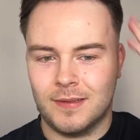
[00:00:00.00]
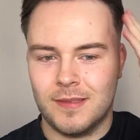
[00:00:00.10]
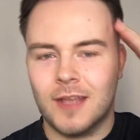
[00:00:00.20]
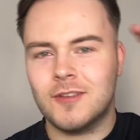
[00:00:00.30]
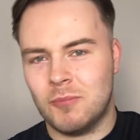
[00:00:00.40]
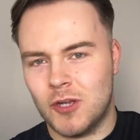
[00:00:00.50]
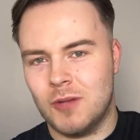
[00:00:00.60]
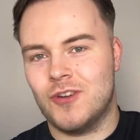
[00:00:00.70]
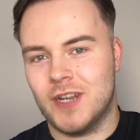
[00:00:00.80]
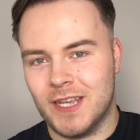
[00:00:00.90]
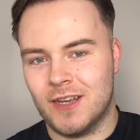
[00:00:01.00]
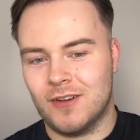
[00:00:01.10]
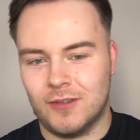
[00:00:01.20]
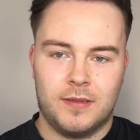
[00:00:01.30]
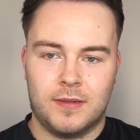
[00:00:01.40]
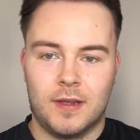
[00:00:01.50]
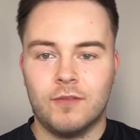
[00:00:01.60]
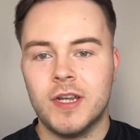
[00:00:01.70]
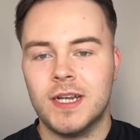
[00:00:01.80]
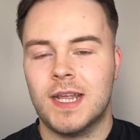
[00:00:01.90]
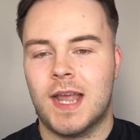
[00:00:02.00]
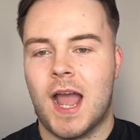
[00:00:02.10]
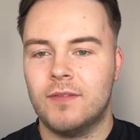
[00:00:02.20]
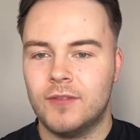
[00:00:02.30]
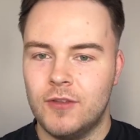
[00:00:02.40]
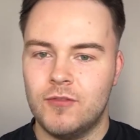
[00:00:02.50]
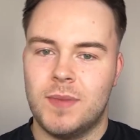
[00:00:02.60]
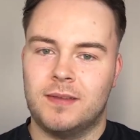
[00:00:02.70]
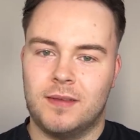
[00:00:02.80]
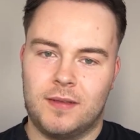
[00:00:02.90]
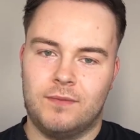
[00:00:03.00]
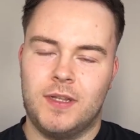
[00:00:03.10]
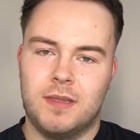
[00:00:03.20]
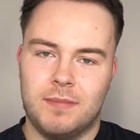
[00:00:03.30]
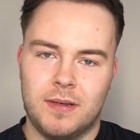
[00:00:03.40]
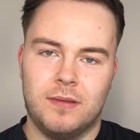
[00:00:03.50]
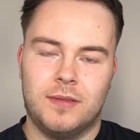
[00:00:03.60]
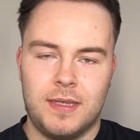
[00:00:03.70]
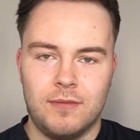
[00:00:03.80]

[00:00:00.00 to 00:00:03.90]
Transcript: That's the point I'm trying to get across. Now finally, after you've mastered the fundamentals and you've